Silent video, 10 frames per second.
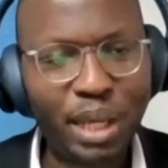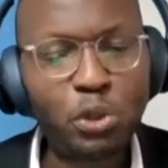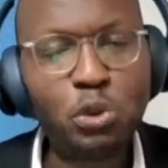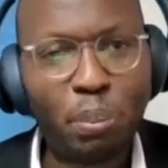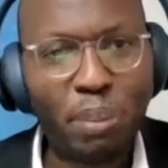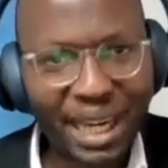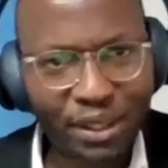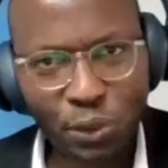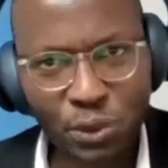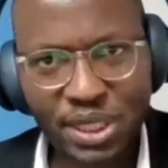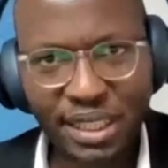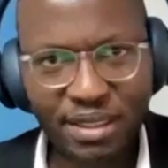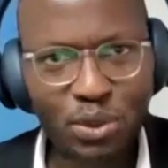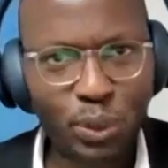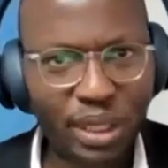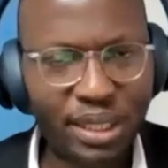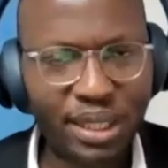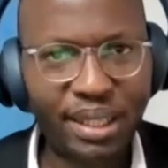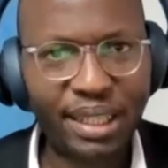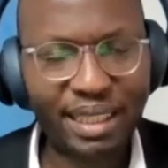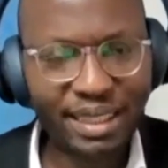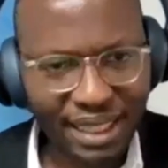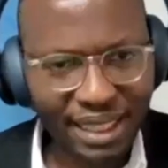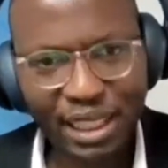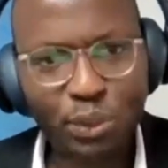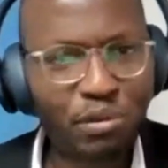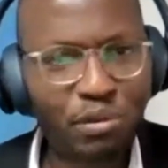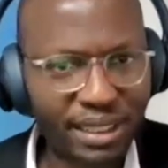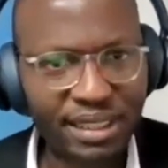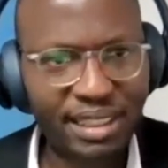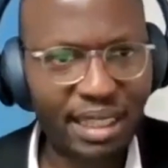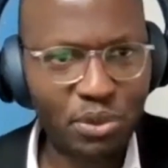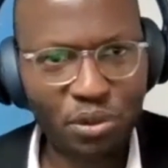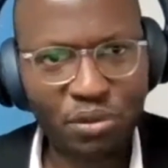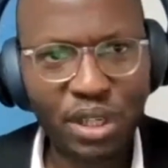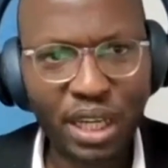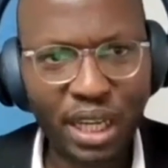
be able to back those things with uh, research and with fact in terms of